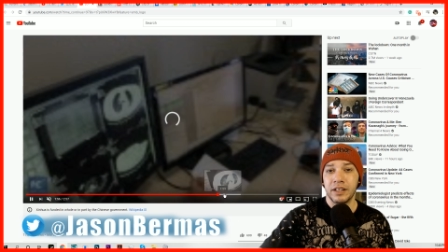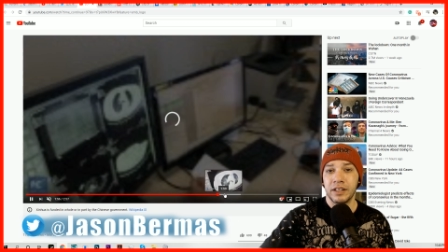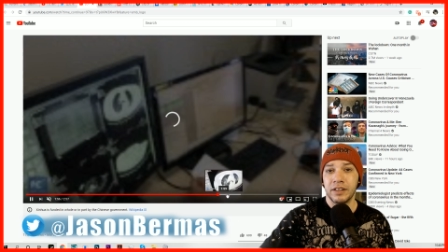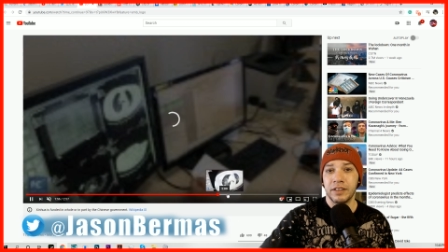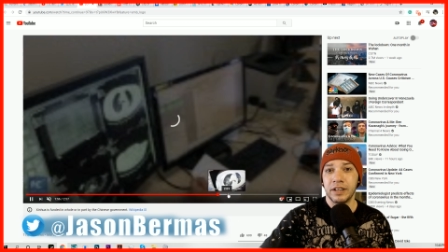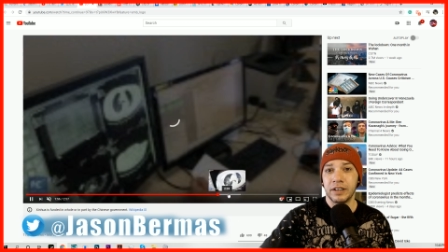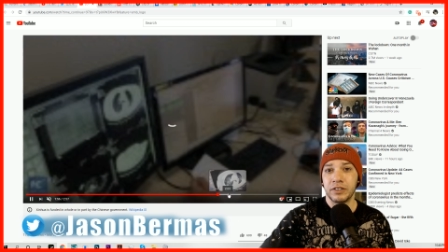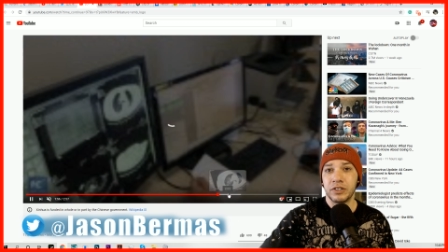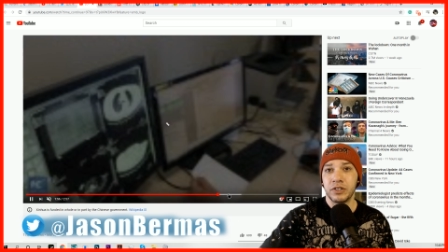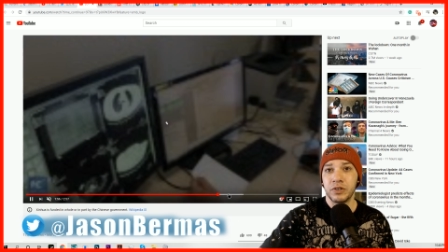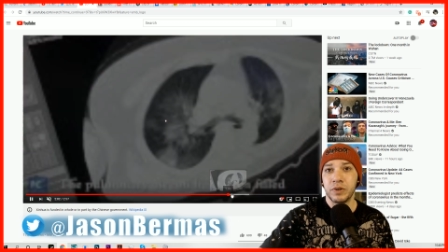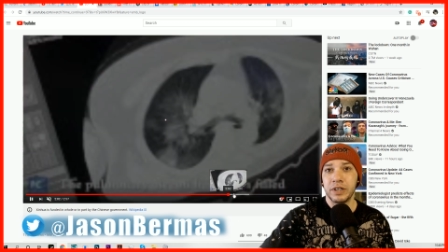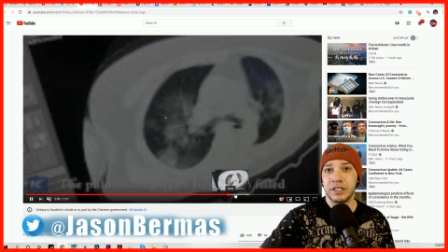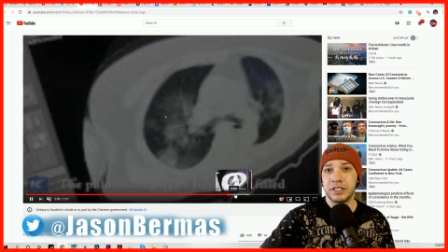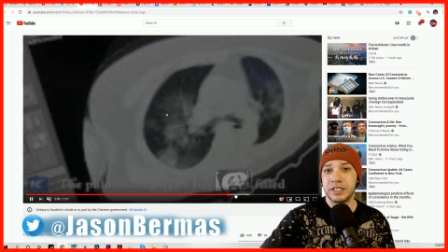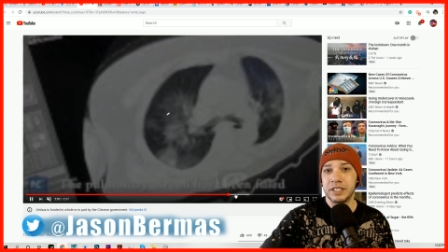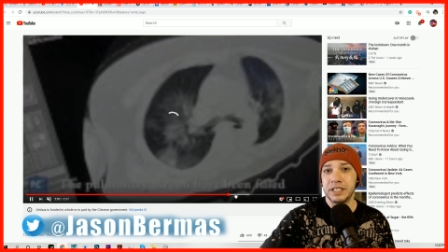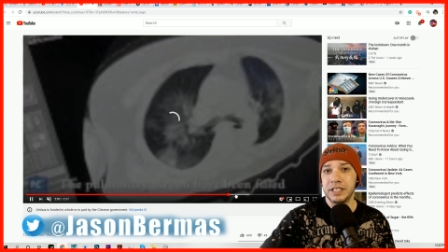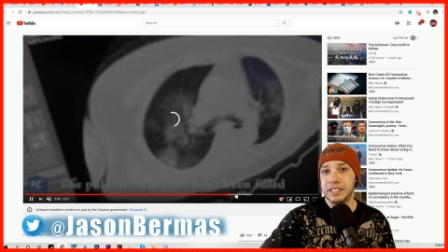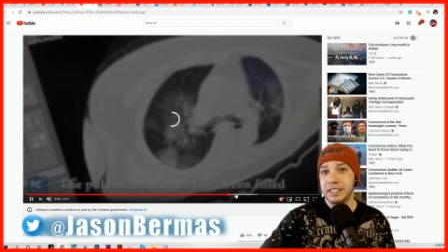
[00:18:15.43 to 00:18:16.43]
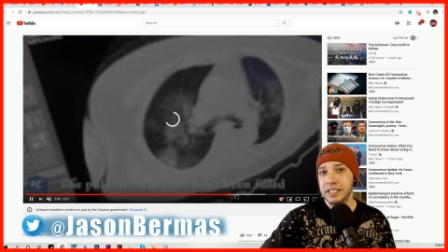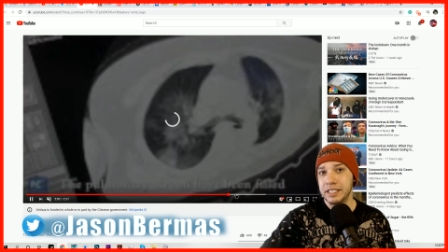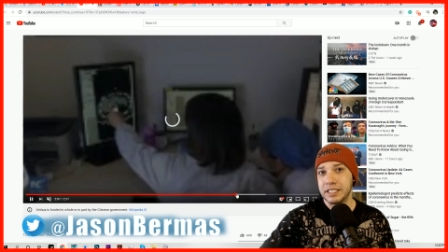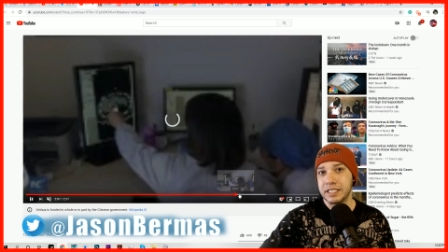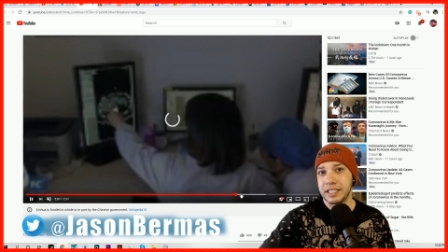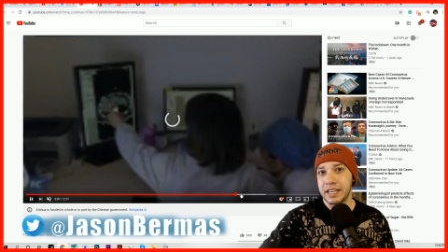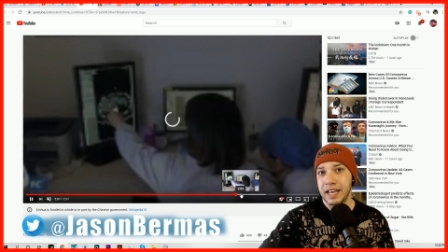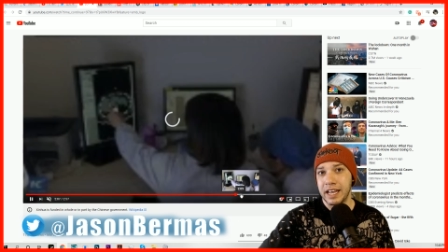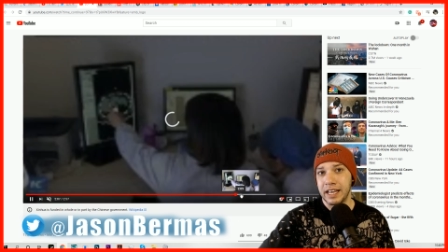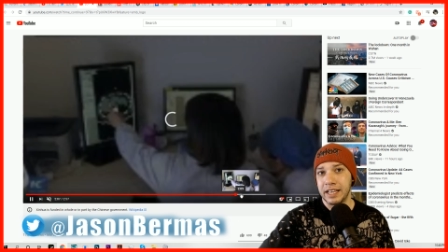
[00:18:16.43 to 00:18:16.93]
they're doing CT
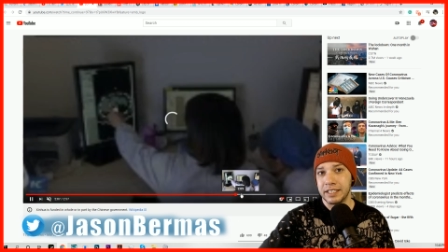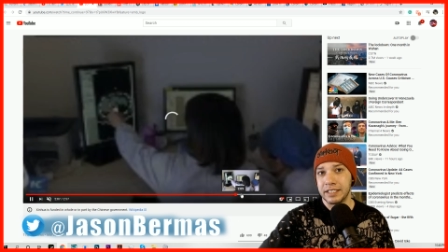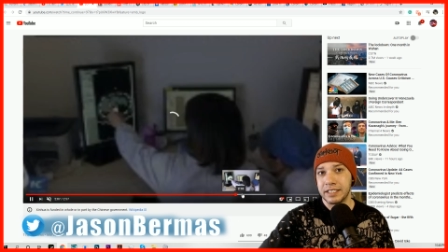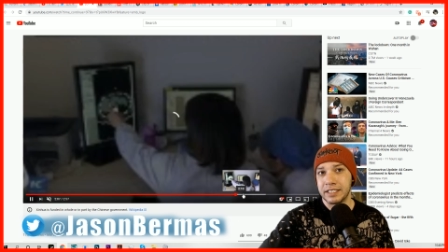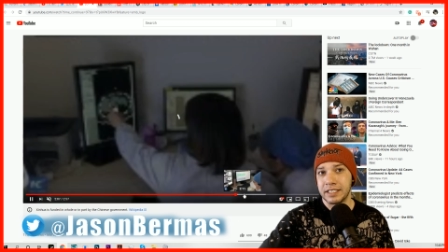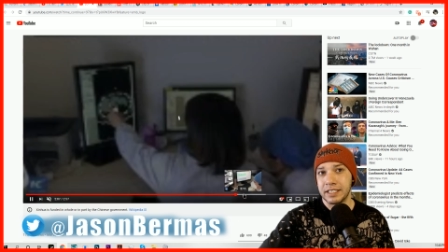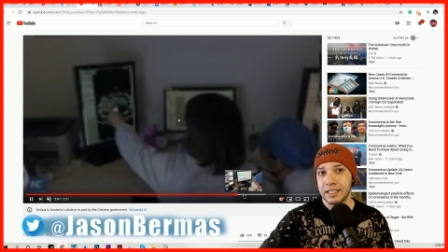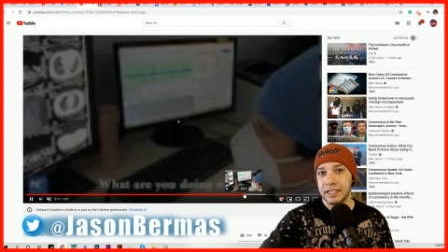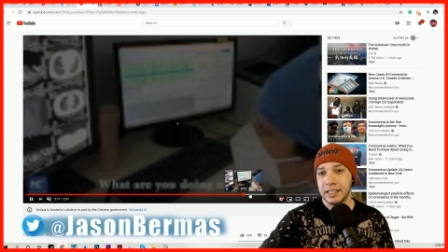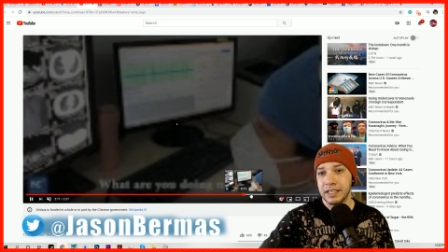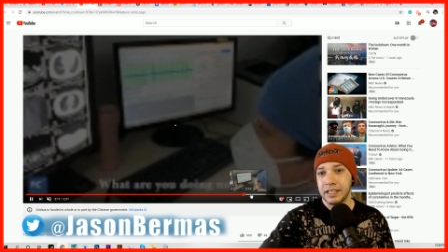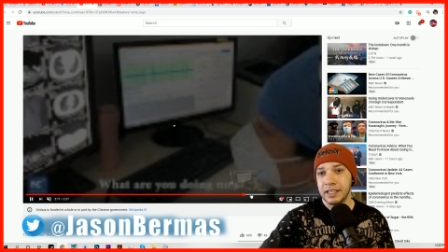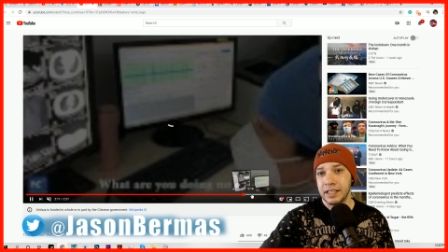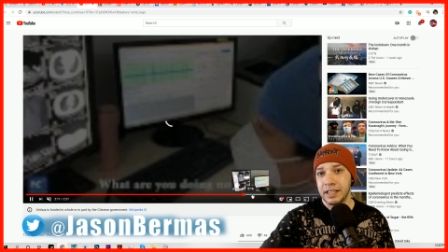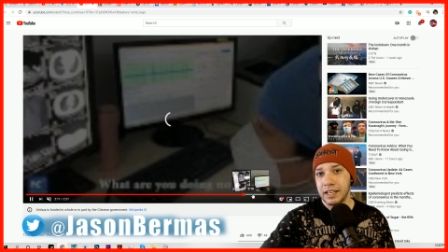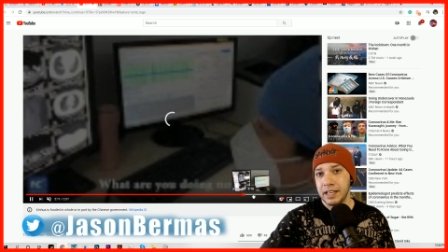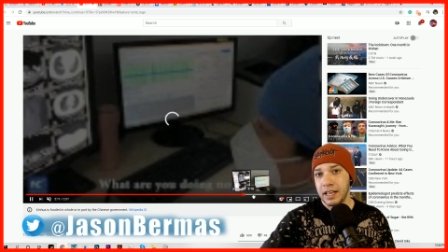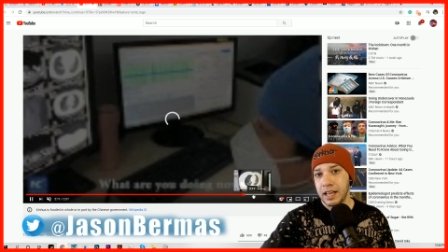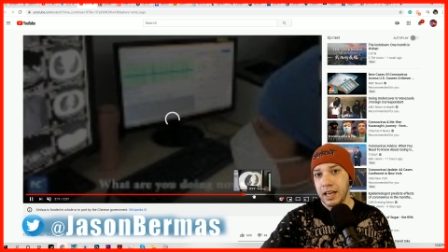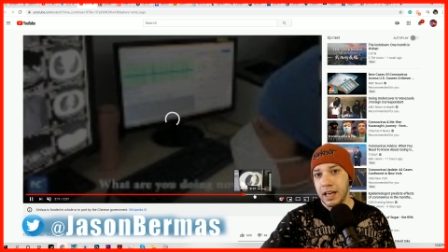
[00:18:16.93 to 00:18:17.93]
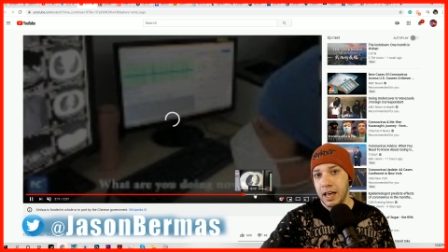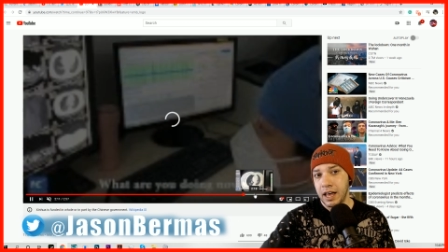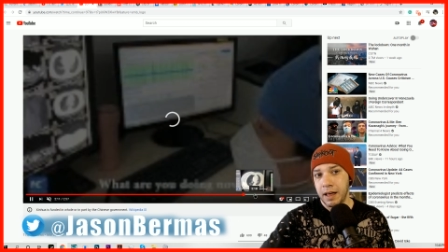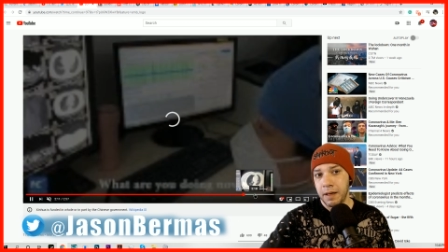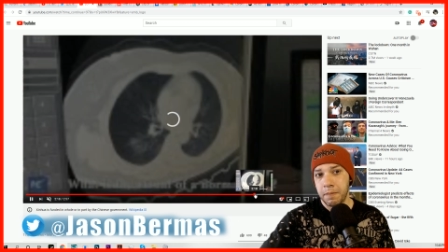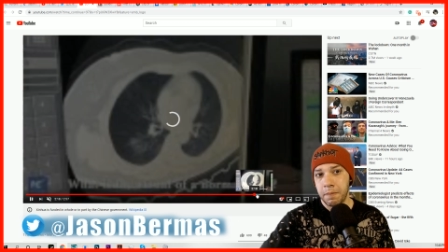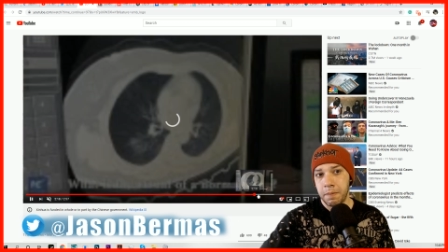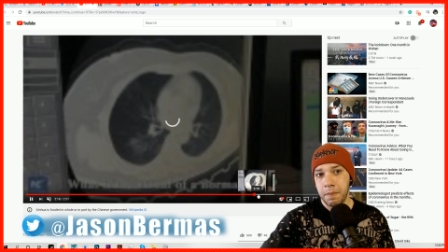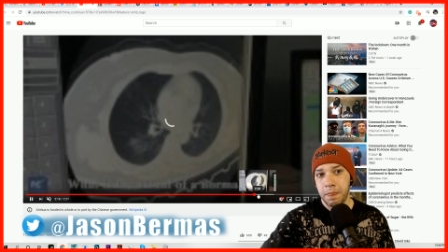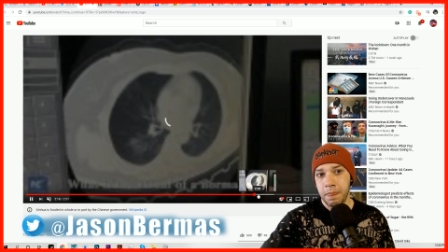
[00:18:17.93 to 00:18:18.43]
scans
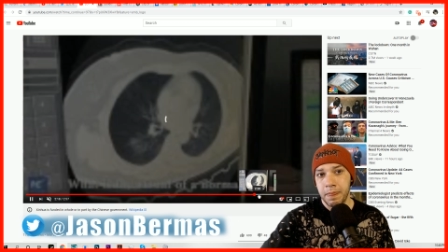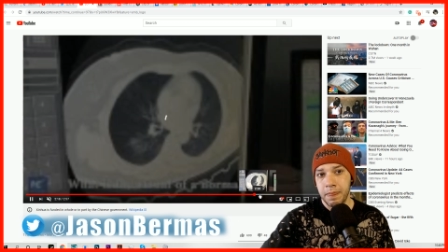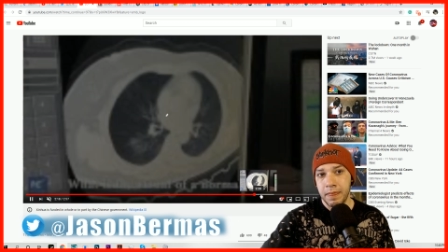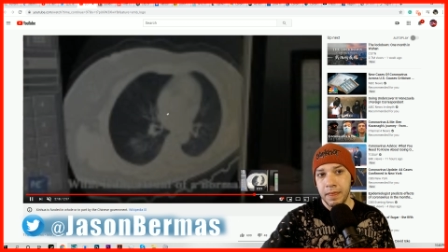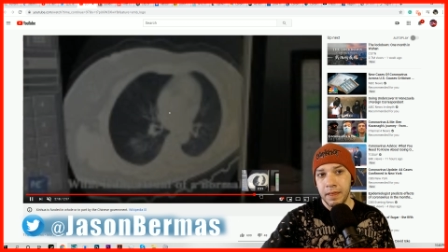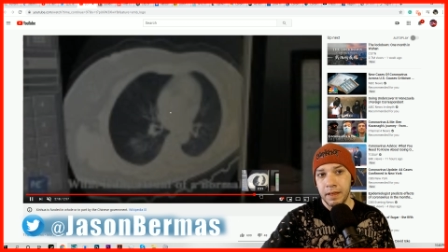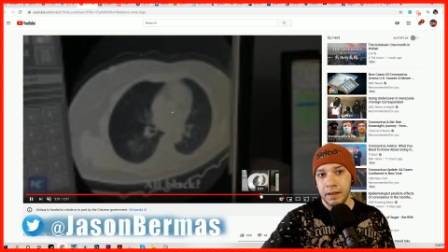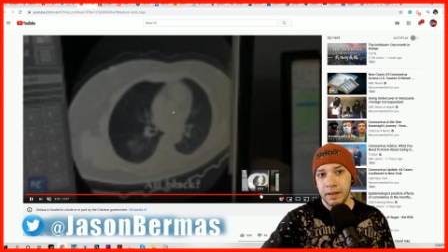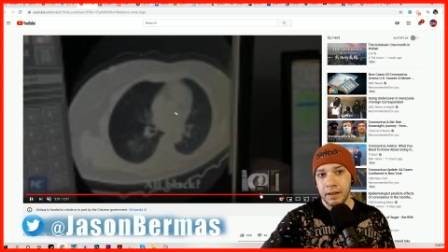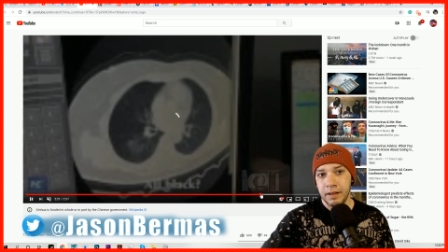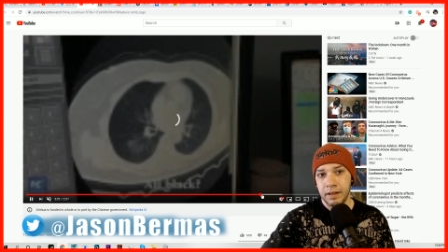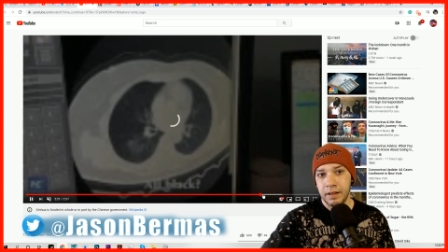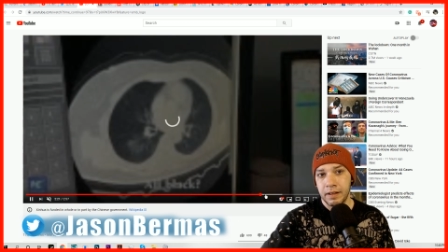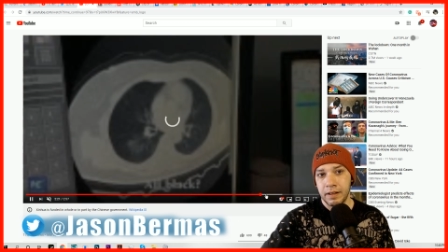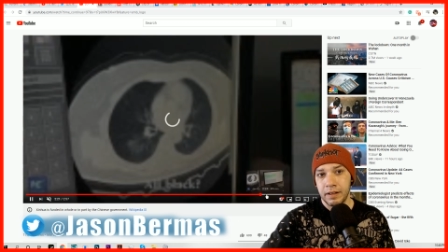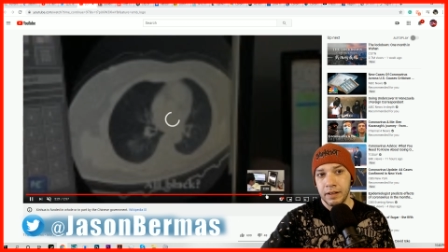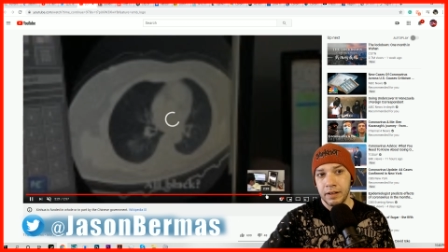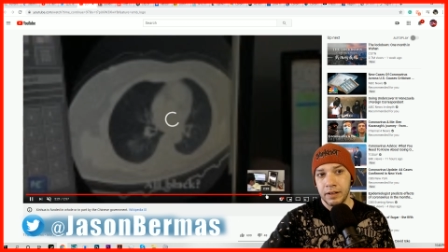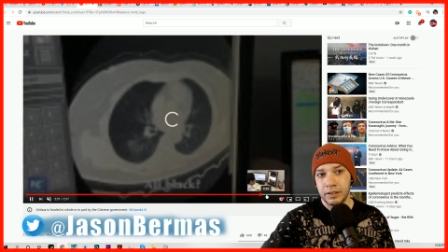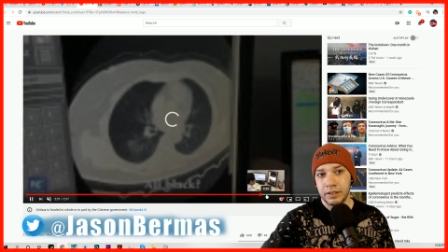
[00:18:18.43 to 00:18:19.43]
to